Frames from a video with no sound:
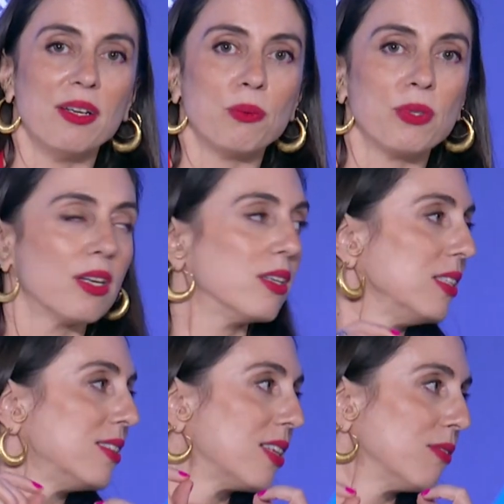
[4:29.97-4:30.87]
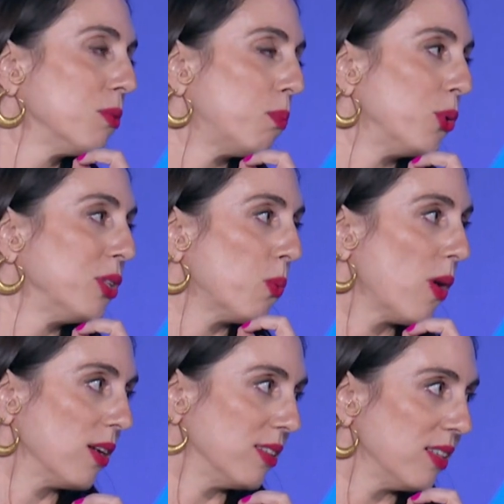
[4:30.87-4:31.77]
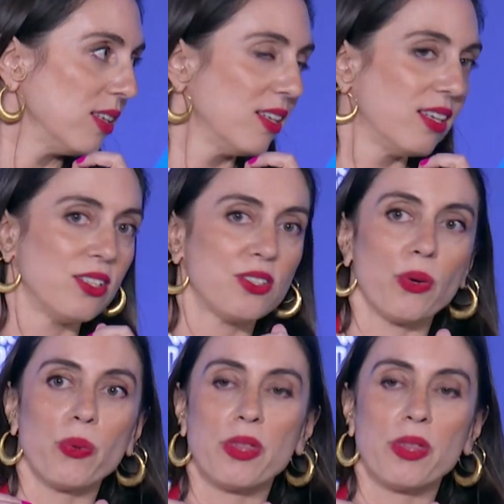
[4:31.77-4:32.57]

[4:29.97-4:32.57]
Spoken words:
we are in 7.1. So